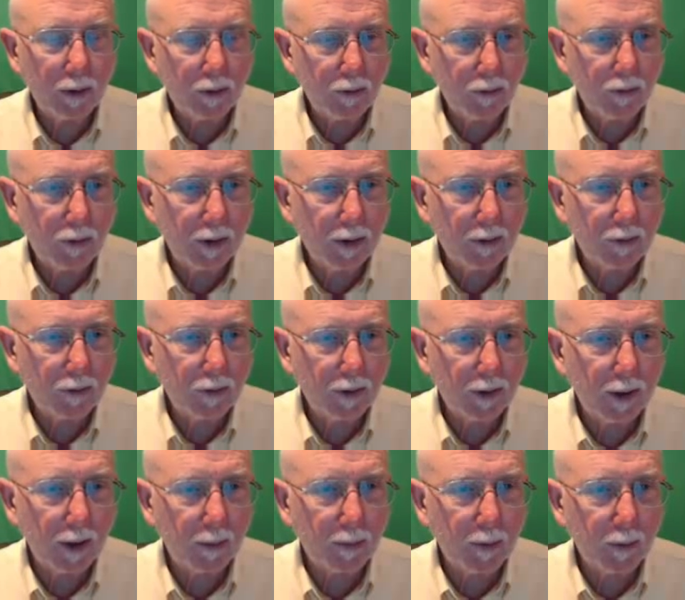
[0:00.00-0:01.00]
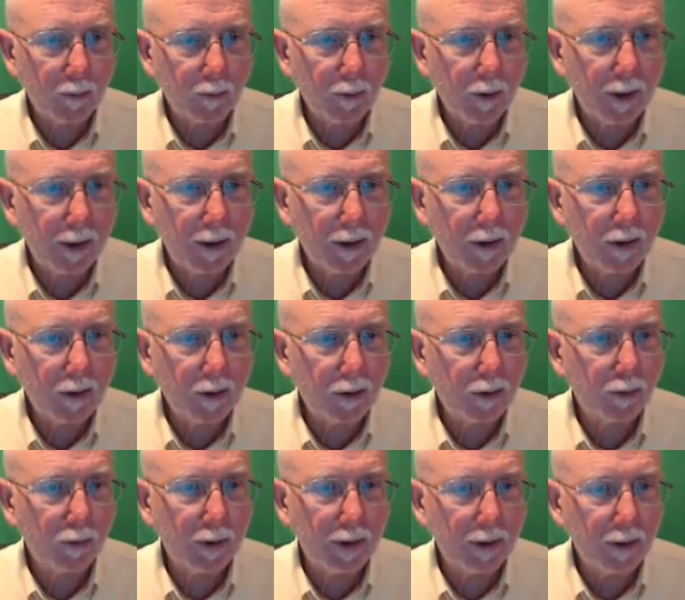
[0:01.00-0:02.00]
and 6, upper right.
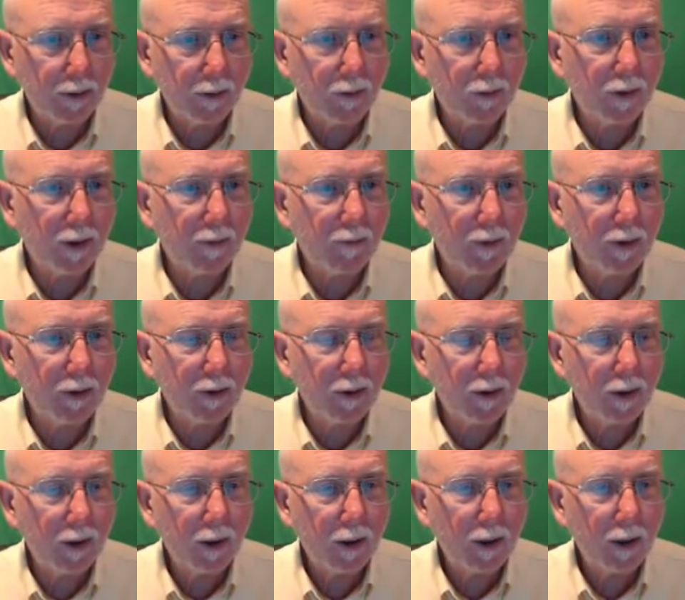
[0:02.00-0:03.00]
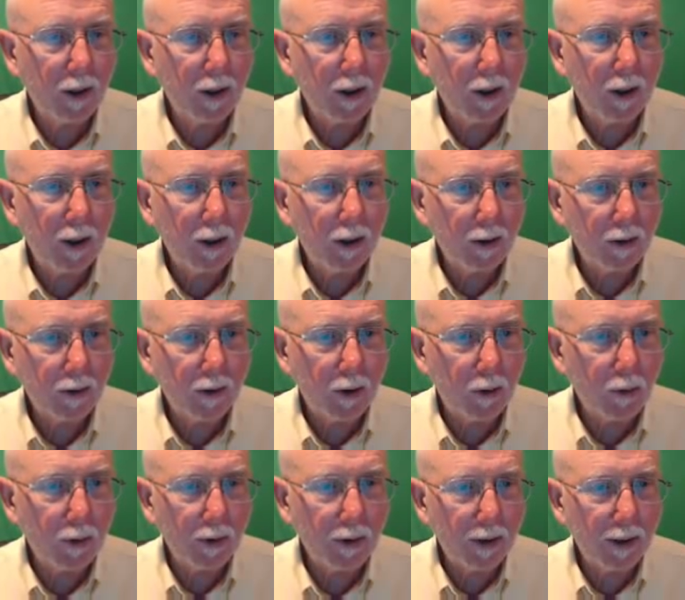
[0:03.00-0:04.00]
3 and 7,
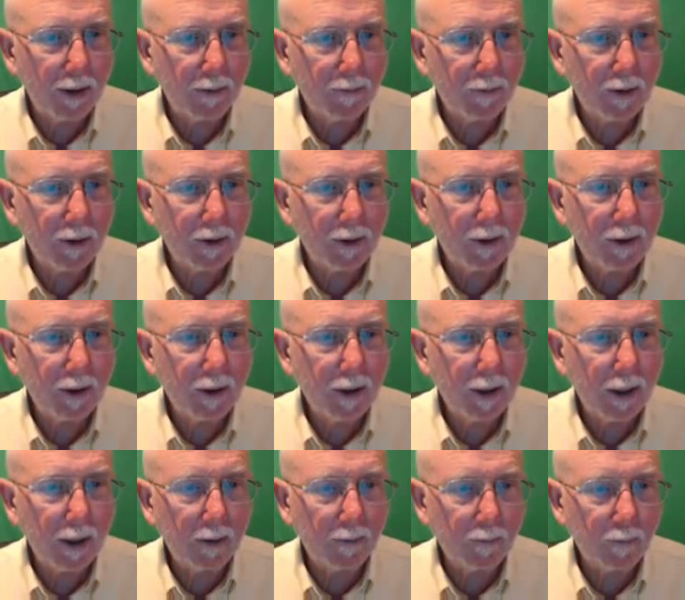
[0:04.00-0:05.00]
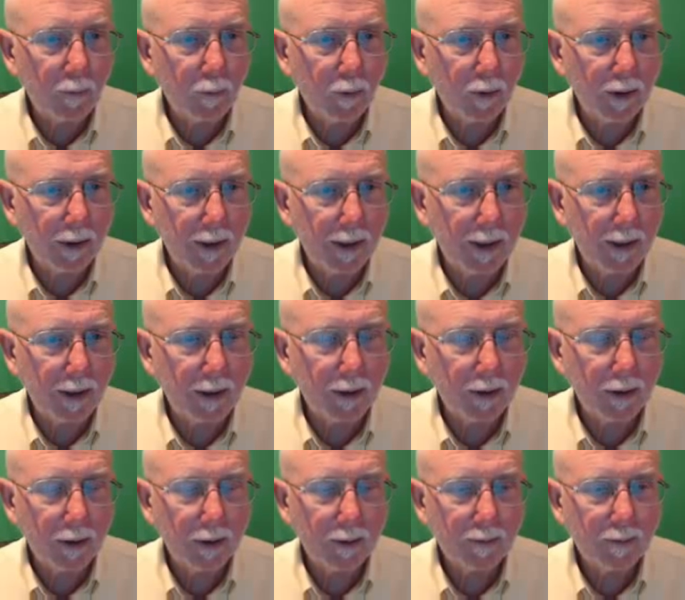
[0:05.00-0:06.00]
lower left. And 4 and 8.
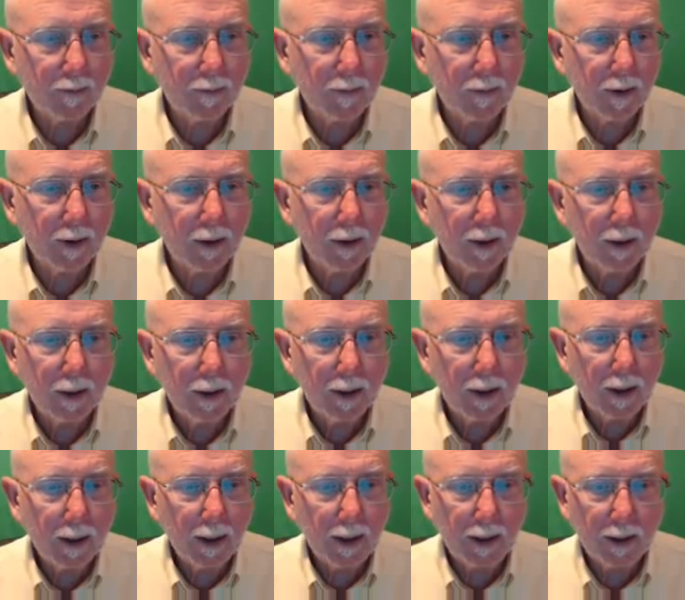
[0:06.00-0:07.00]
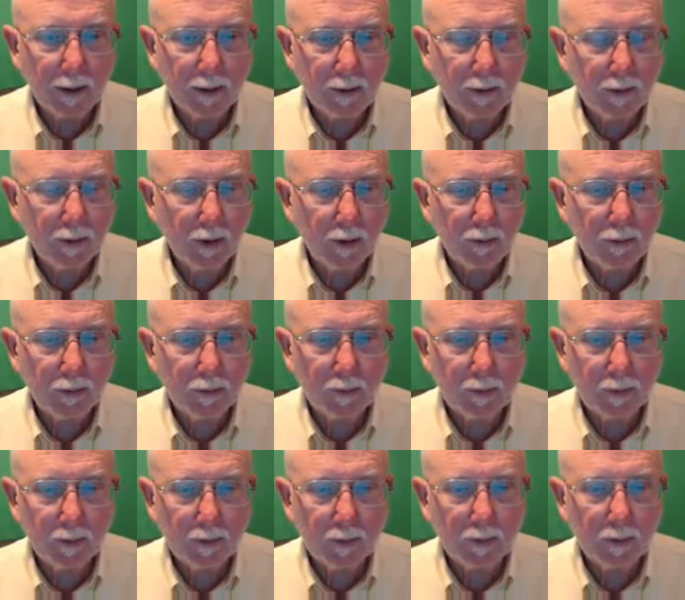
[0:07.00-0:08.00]
And you notice
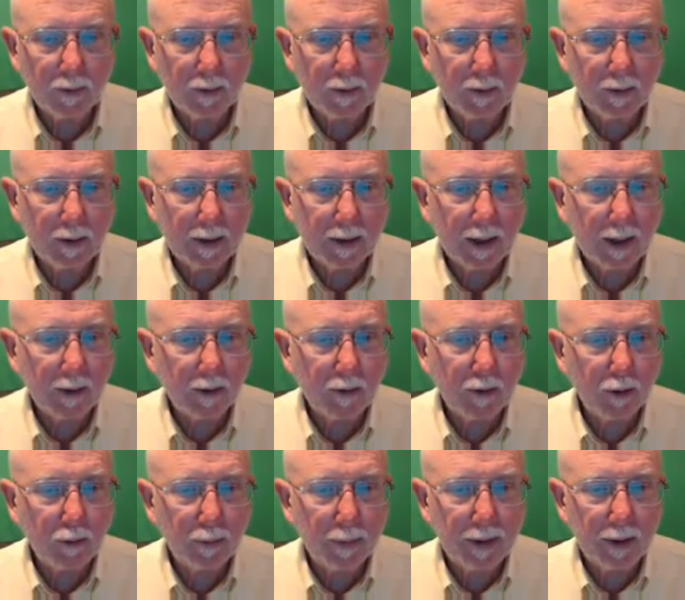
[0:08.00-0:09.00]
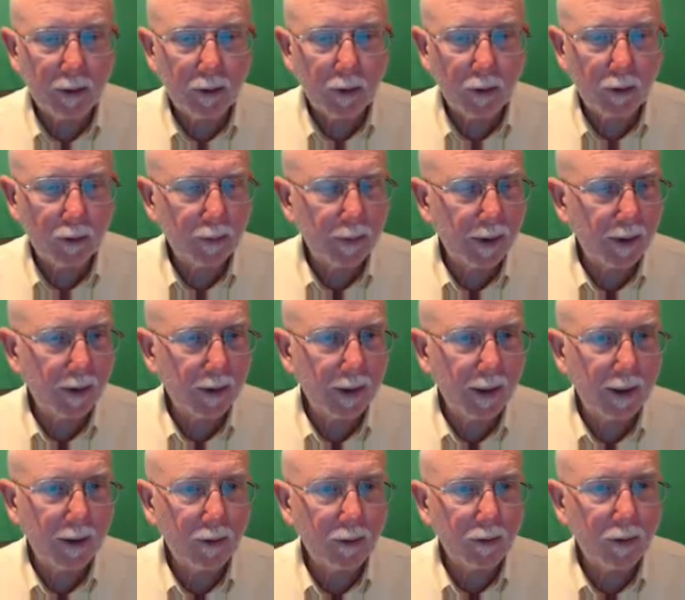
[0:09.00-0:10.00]
just being corresponding
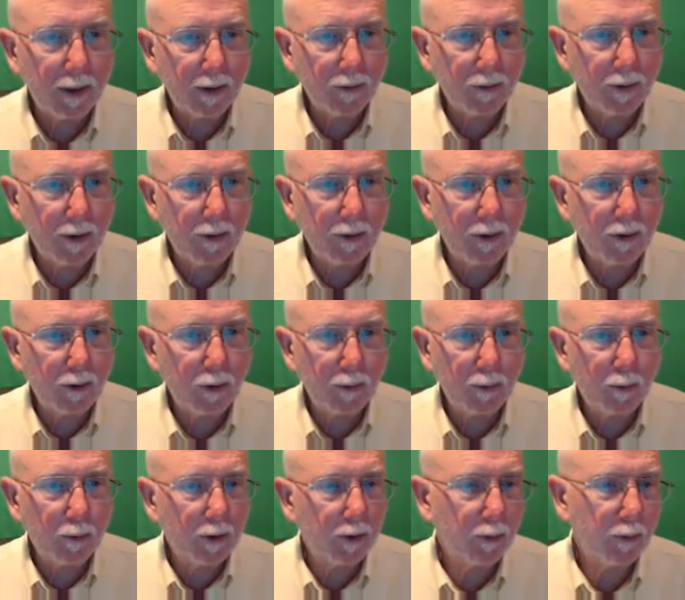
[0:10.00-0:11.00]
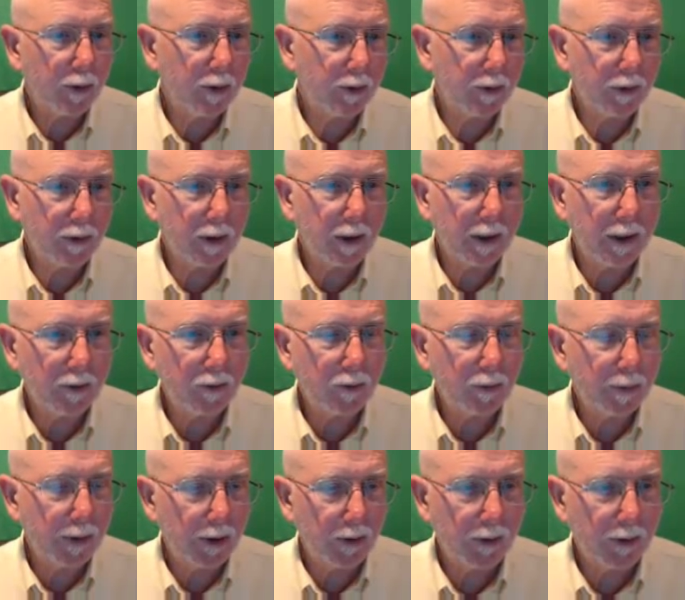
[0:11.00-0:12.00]
angles has nothing to do with whether the lines are
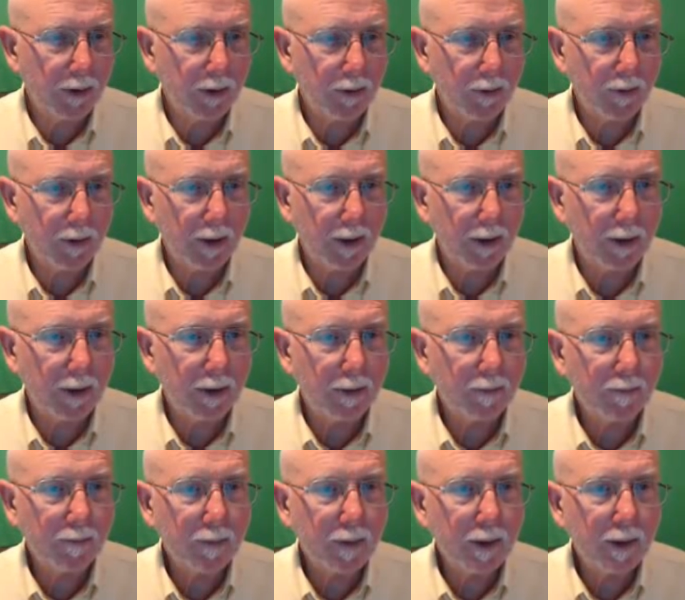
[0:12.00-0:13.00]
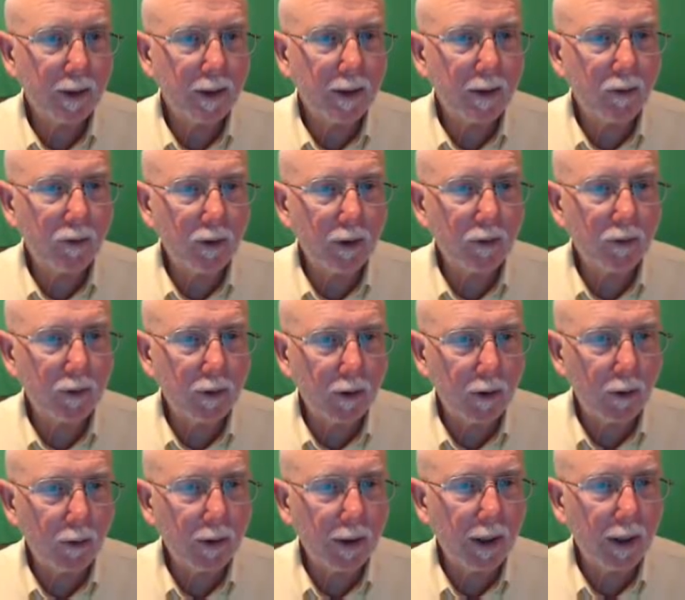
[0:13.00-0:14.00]
parallel or not. It's just the
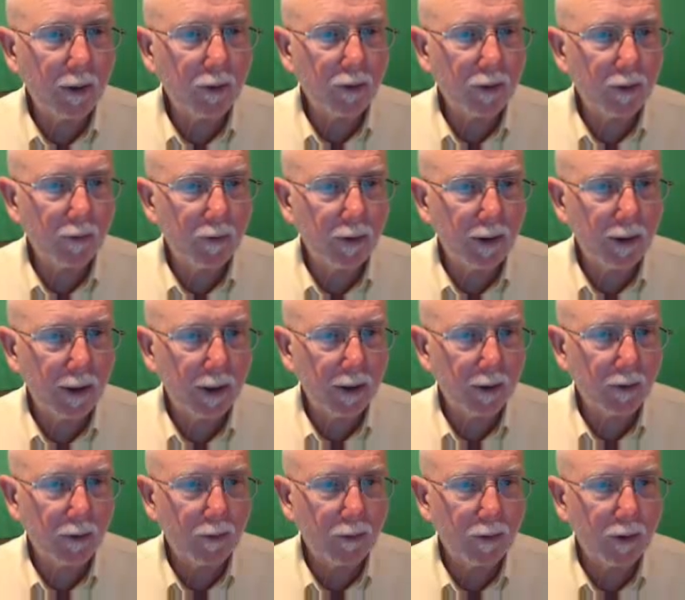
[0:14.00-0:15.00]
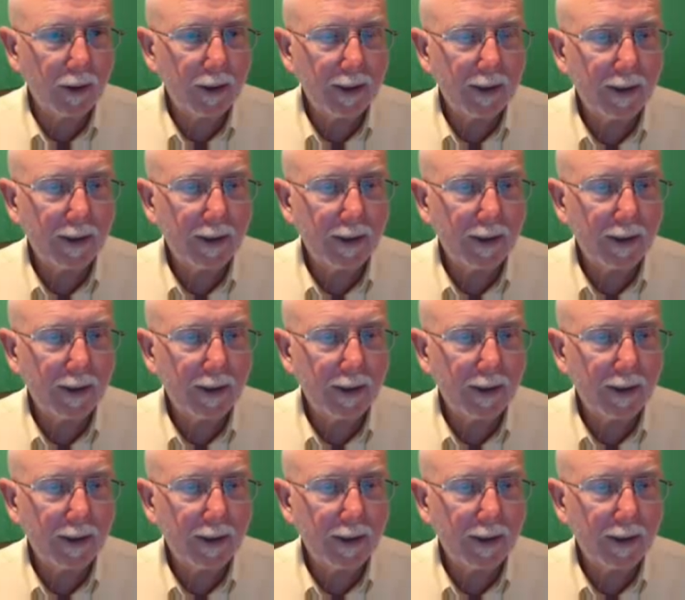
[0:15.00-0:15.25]
location of the angles